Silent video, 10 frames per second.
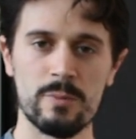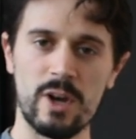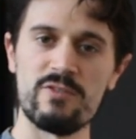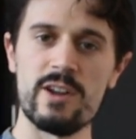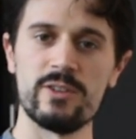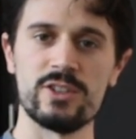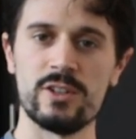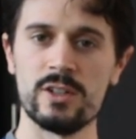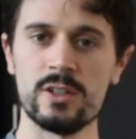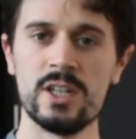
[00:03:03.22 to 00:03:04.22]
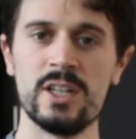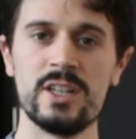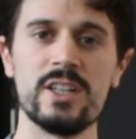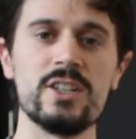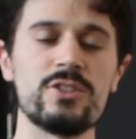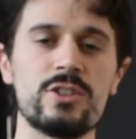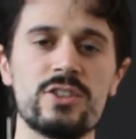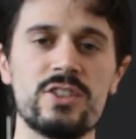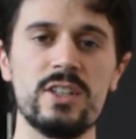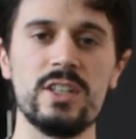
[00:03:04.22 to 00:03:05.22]
My favorite song is to
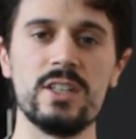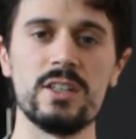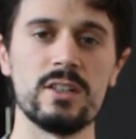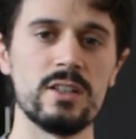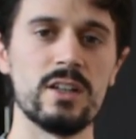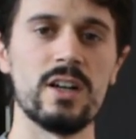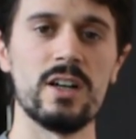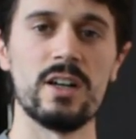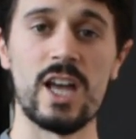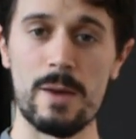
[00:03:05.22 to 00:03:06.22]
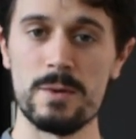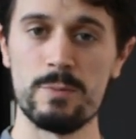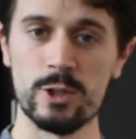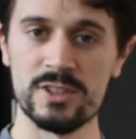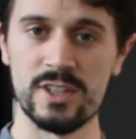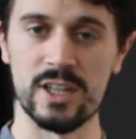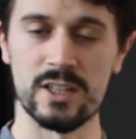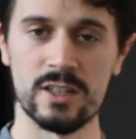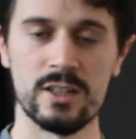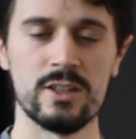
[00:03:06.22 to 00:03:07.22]
sing Happy Birthday.
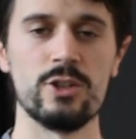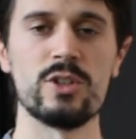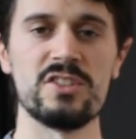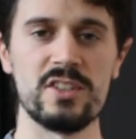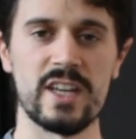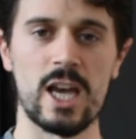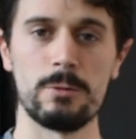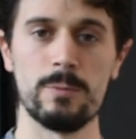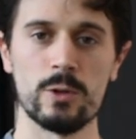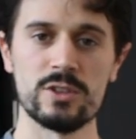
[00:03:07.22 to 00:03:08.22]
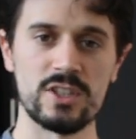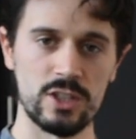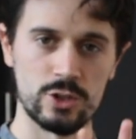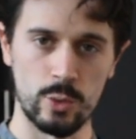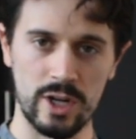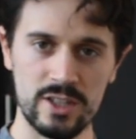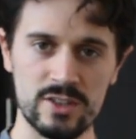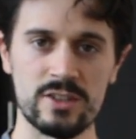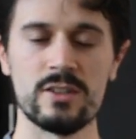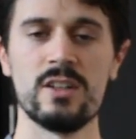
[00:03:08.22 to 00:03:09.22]
You can sing Happy Birthday
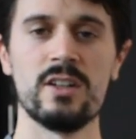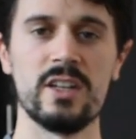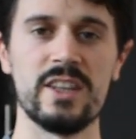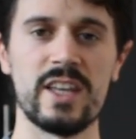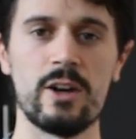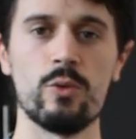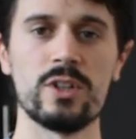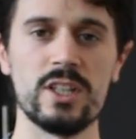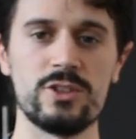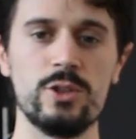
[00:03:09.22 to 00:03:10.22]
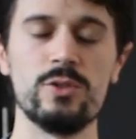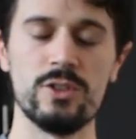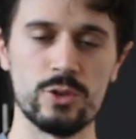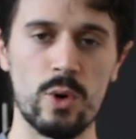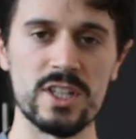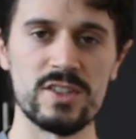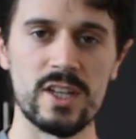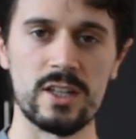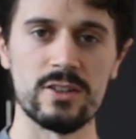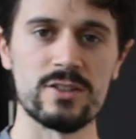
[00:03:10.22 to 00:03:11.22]
twice, and that will get you to 20
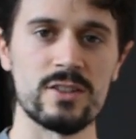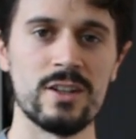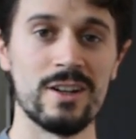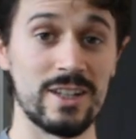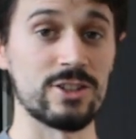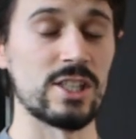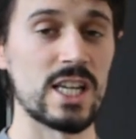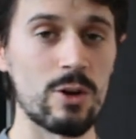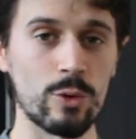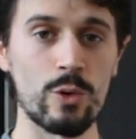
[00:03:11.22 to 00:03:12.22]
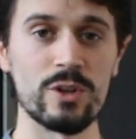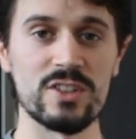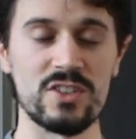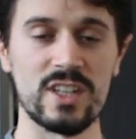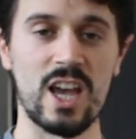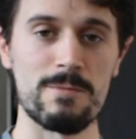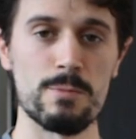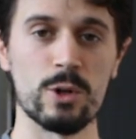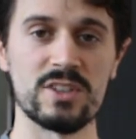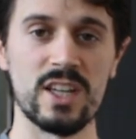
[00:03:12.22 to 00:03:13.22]
seconds. Now today we're going to sing Happy
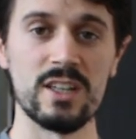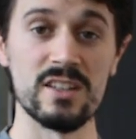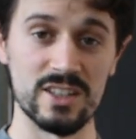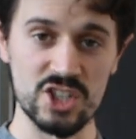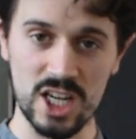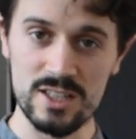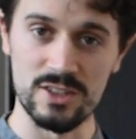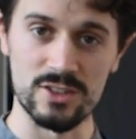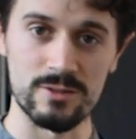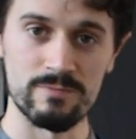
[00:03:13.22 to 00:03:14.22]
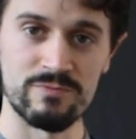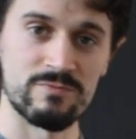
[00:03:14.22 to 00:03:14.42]
Birthday in Chinese.